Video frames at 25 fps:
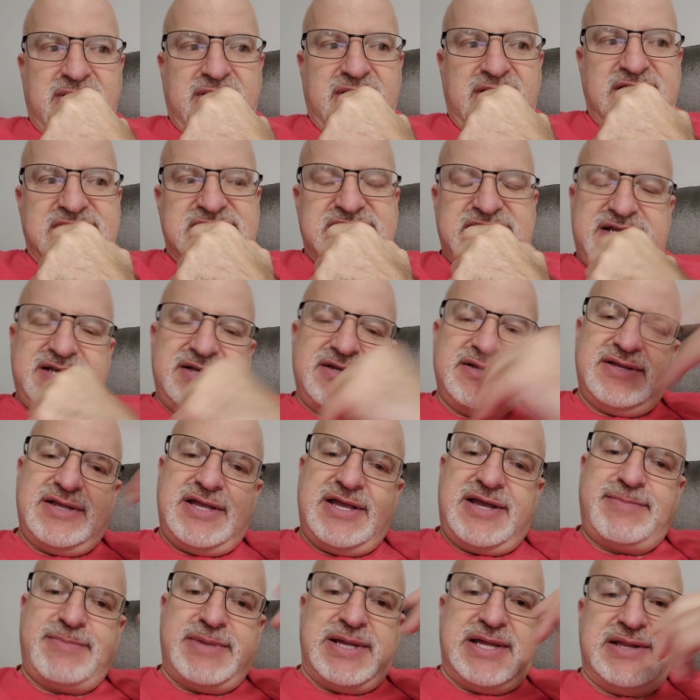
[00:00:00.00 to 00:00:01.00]
He's like,
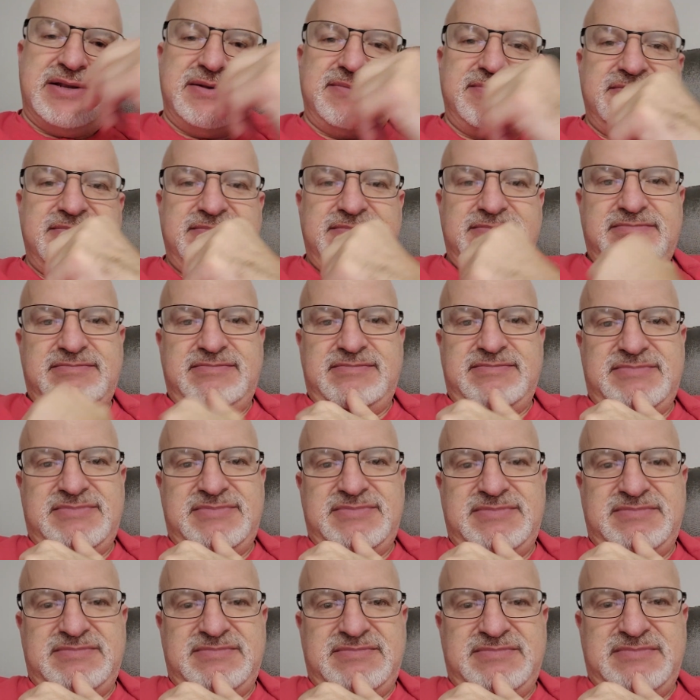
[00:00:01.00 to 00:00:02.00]
"Come on.
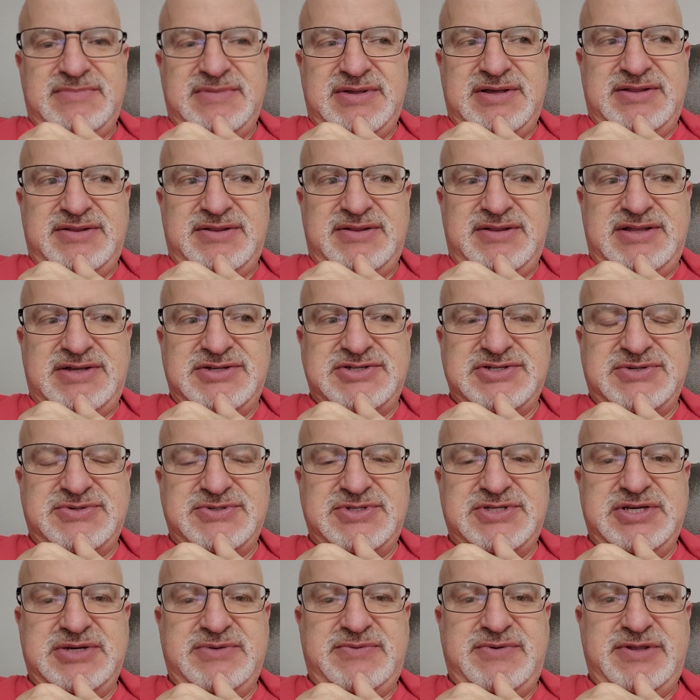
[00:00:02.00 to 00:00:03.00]
I'll let you go
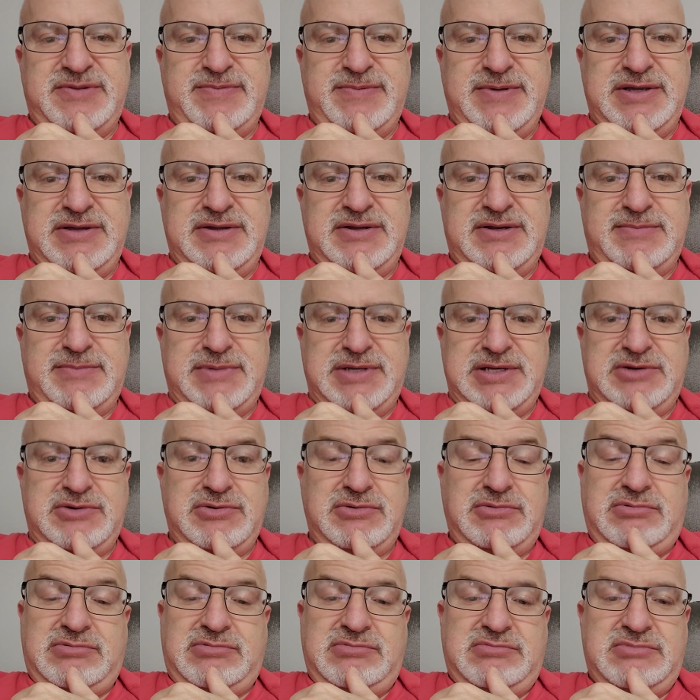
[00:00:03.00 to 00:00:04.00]
see it with me." I'm like,
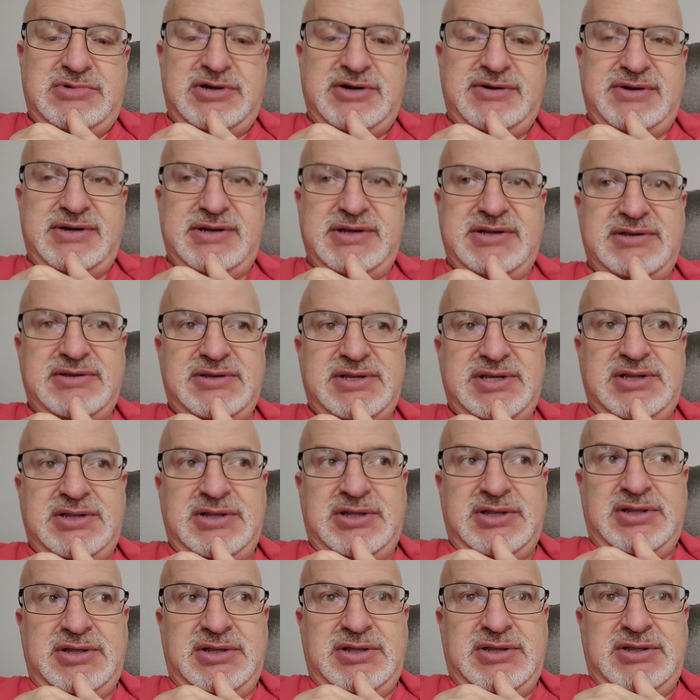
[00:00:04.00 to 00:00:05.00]
"Cool. All right."
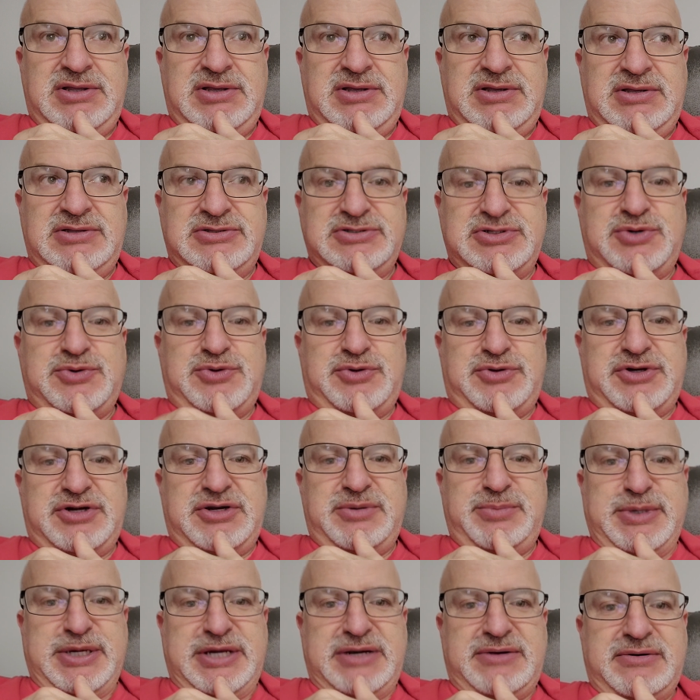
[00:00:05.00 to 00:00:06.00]
It's older
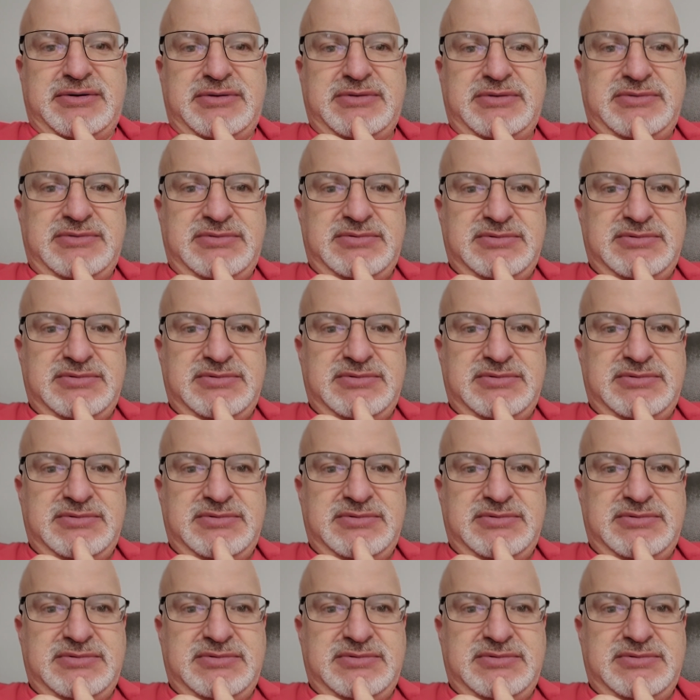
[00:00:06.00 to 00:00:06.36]
Camaro.